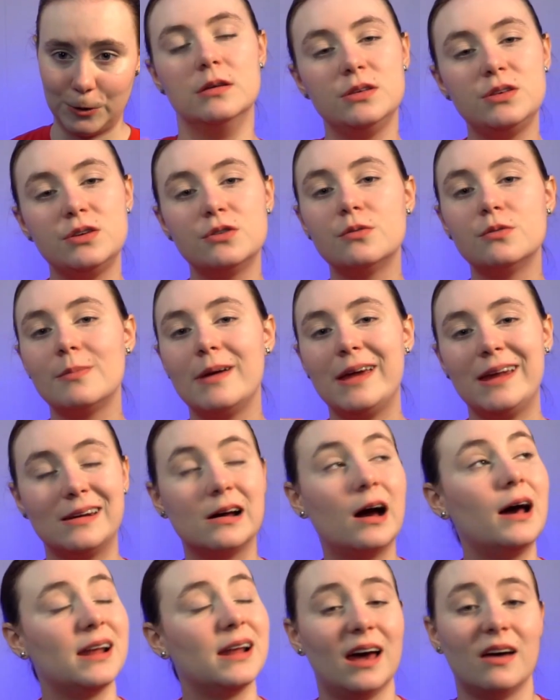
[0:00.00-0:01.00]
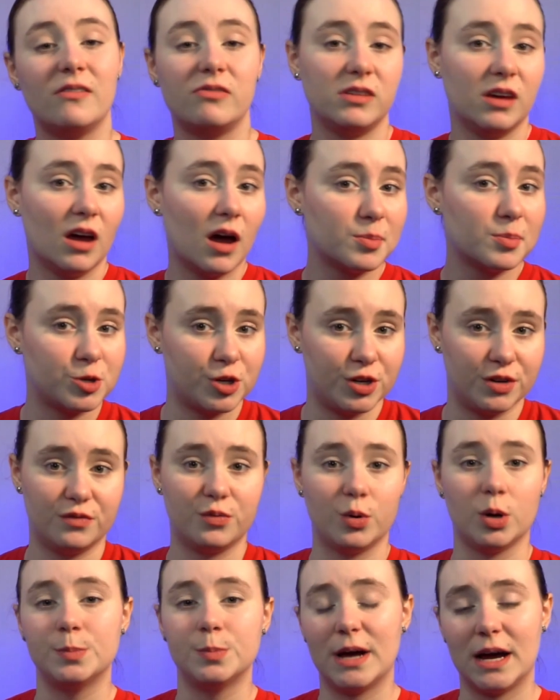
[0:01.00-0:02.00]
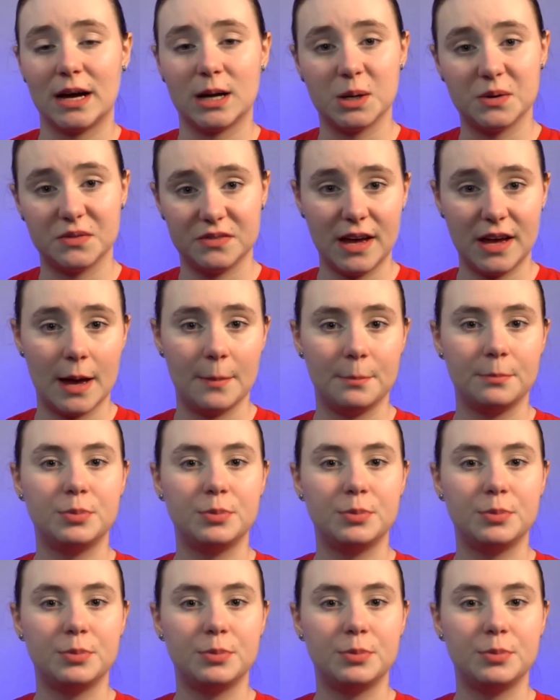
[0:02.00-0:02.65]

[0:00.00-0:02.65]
You may not have the option for a backup vet,